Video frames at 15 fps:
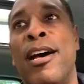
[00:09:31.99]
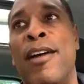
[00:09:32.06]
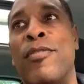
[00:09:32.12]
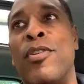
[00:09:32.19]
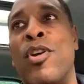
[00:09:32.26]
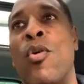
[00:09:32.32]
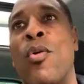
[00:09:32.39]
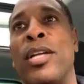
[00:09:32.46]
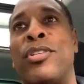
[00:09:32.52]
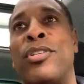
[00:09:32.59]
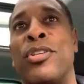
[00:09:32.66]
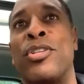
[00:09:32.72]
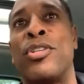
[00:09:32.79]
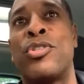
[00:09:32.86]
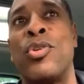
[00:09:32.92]
of going
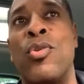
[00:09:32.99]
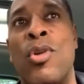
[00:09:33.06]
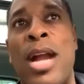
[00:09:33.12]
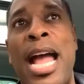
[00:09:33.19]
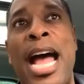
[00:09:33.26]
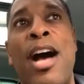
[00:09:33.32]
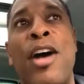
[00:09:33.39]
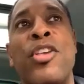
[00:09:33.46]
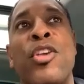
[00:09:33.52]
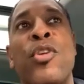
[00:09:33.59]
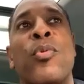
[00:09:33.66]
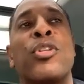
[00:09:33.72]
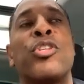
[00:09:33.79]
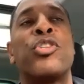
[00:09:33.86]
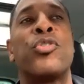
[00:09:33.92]
to the store, how
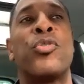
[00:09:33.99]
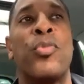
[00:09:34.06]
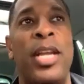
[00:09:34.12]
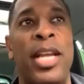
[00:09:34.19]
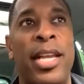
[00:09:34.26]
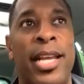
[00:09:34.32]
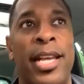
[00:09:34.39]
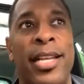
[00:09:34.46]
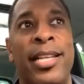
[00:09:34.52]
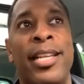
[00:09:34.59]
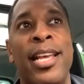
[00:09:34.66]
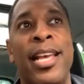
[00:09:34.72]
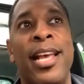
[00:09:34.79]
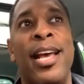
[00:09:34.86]
you were treated.